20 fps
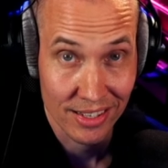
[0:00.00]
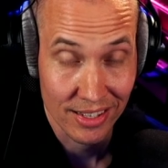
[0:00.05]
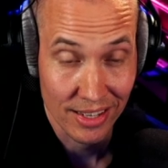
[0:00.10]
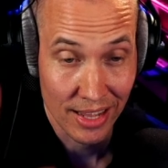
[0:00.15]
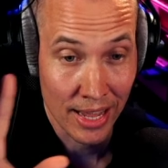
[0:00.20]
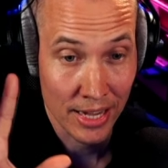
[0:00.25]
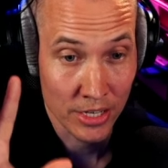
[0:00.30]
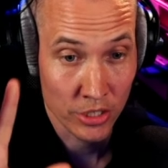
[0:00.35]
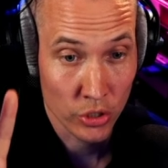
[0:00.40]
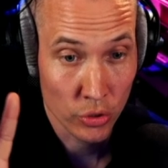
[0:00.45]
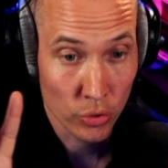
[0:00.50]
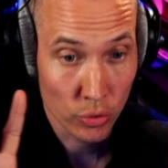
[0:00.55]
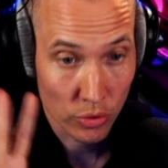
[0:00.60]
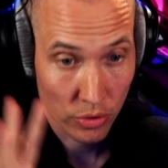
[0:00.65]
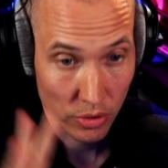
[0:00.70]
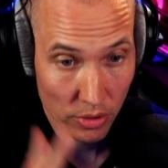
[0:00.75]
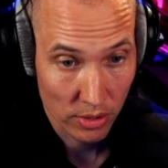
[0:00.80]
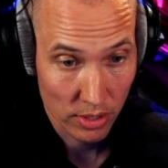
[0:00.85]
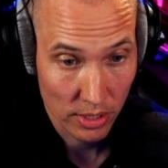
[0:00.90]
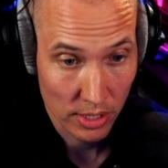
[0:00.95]
I took
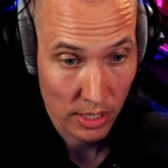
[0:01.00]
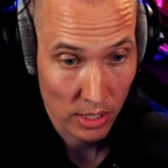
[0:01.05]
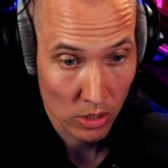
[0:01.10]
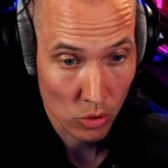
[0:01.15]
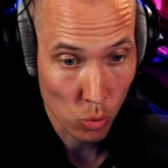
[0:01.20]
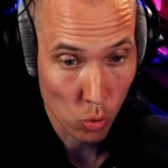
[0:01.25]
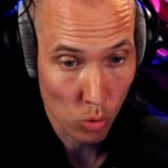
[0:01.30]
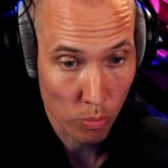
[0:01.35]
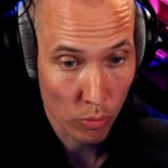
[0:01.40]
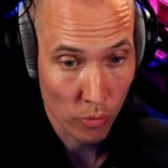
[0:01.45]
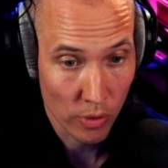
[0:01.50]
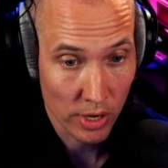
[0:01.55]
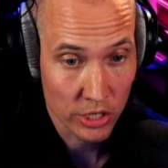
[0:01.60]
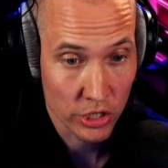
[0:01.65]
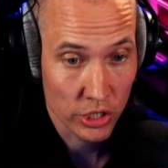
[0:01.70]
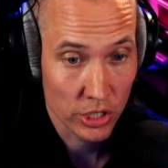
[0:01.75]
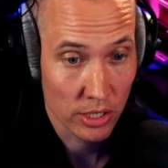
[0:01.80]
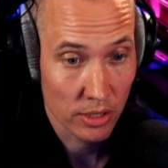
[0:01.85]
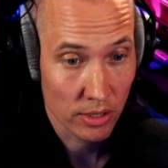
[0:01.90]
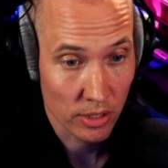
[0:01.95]
the chord
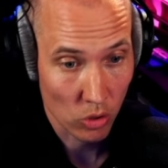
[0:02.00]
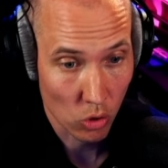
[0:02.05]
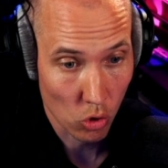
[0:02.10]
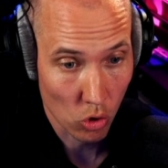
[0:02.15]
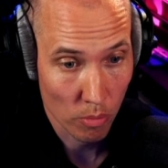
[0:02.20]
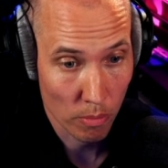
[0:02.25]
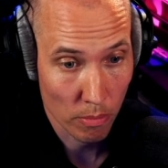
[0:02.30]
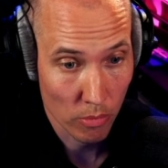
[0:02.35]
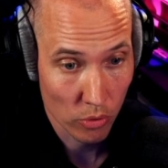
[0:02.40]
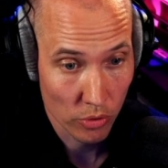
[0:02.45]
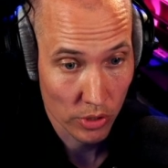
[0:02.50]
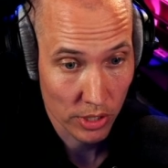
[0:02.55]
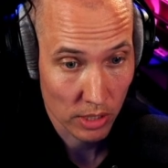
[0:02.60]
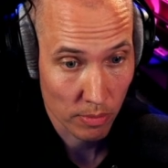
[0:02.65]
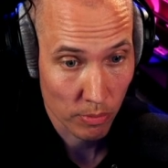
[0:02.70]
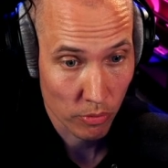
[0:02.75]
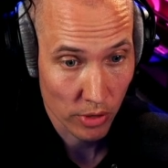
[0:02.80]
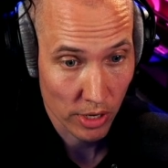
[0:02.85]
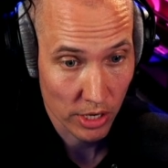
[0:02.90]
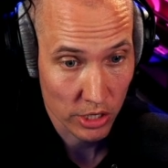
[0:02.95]
progression, the harmonic
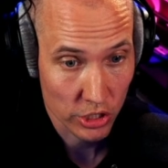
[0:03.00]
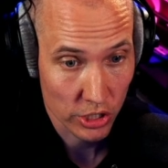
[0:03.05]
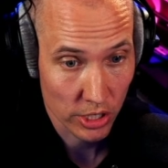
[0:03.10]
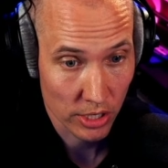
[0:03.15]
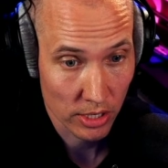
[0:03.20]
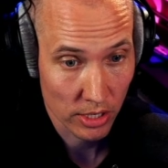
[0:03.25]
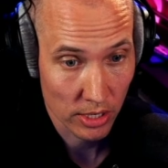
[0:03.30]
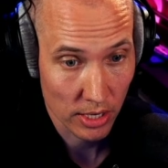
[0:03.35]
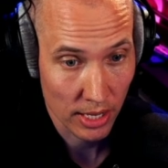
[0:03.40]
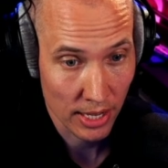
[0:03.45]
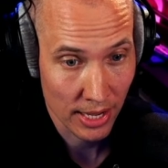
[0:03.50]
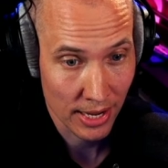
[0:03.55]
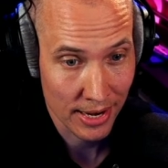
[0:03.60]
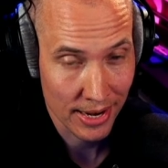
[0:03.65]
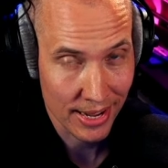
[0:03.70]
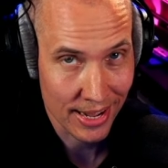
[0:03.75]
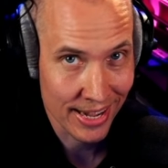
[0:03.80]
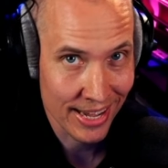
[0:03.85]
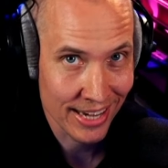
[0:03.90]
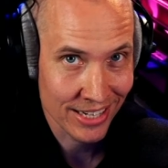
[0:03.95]
progression, and
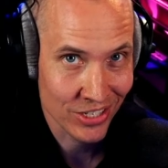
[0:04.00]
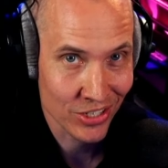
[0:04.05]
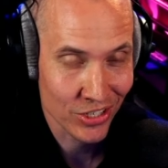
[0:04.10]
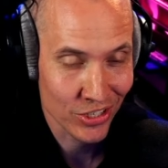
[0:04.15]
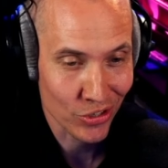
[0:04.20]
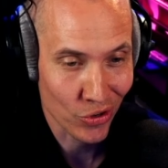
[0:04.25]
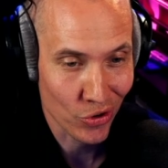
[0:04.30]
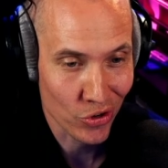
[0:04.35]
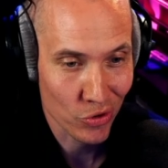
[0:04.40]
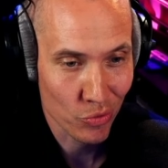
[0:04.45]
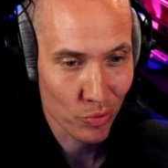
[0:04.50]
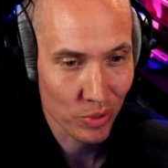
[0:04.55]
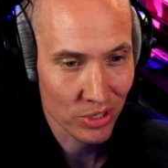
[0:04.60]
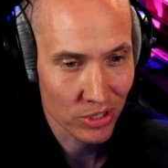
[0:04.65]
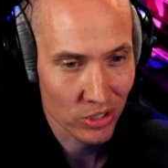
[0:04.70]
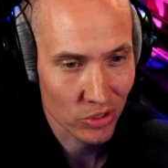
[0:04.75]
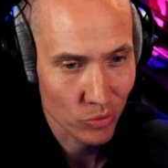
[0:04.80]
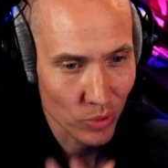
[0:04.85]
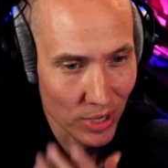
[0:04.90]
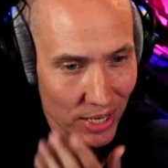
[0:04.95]
I actually started with the
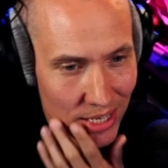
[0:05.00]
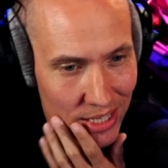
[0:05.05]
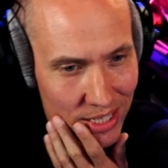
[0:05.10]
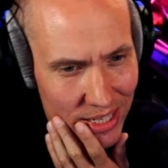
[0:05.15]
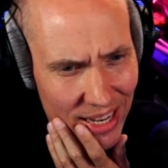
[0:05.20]
strings.